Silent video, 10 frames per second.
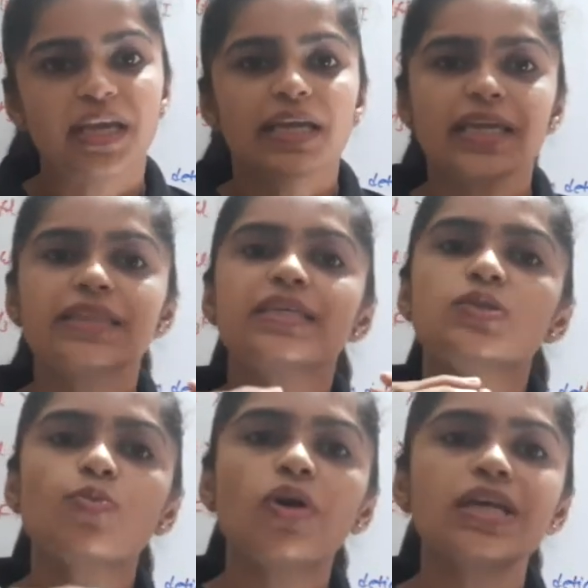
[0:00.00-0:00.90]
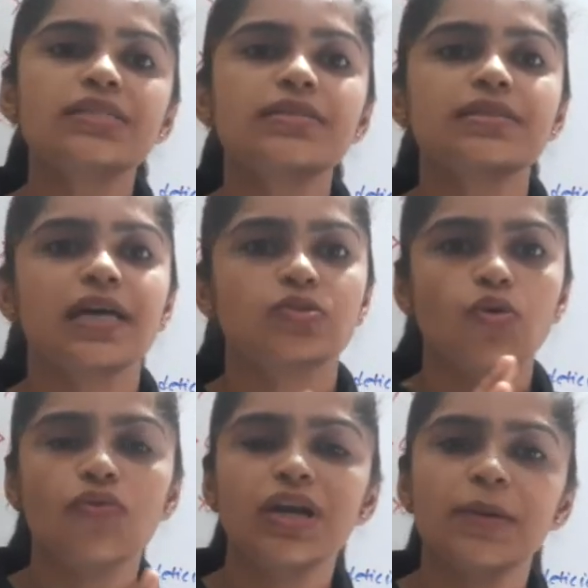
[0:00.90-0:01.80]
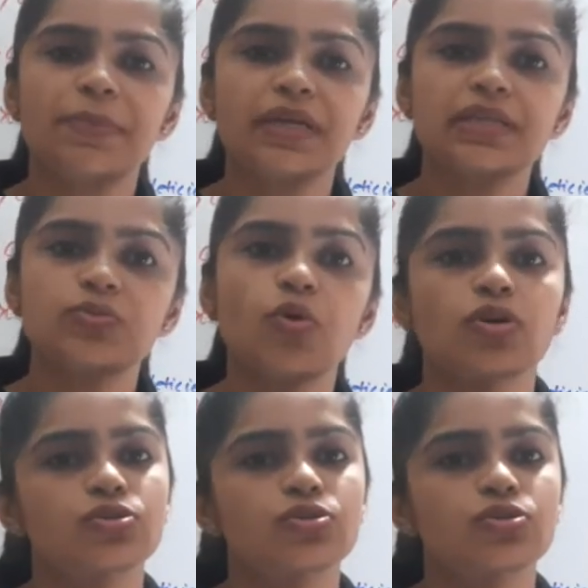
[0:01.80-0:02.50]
In the smallest size overlapping is more,